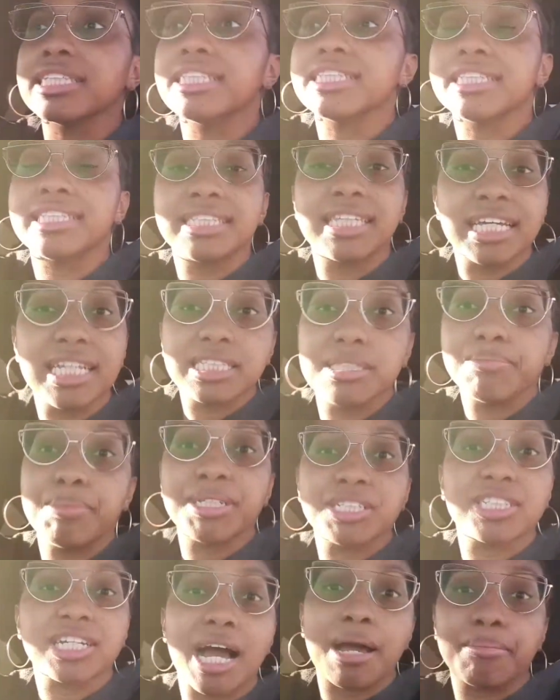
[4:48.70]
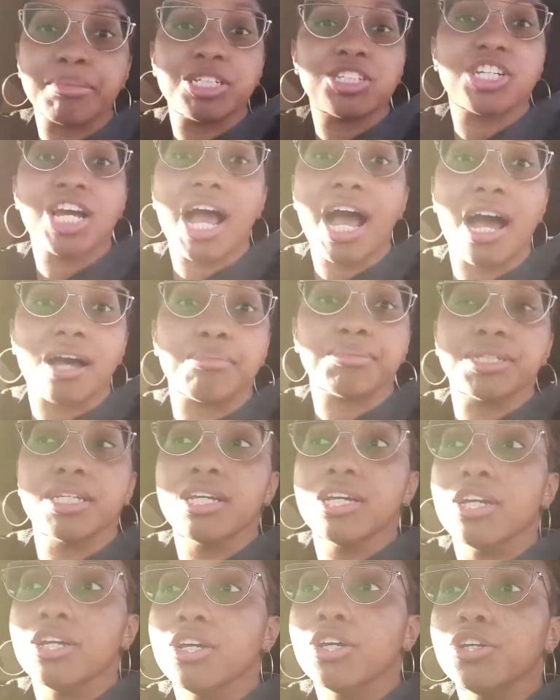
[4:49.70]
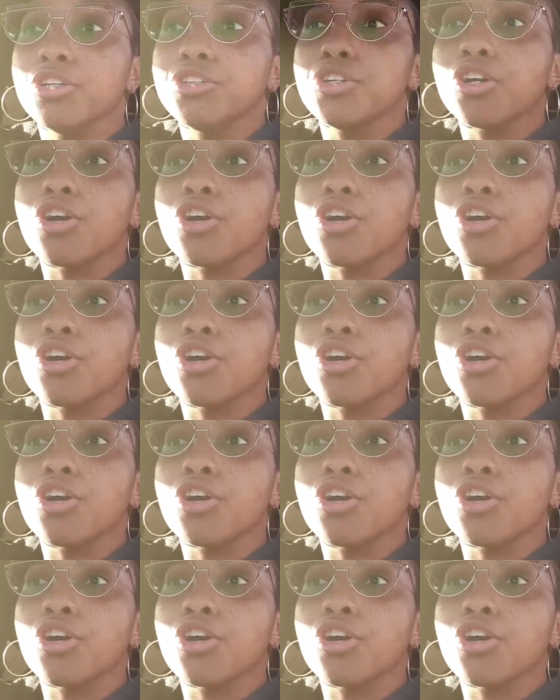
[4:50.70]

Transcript: bitch got me chopped. You're holding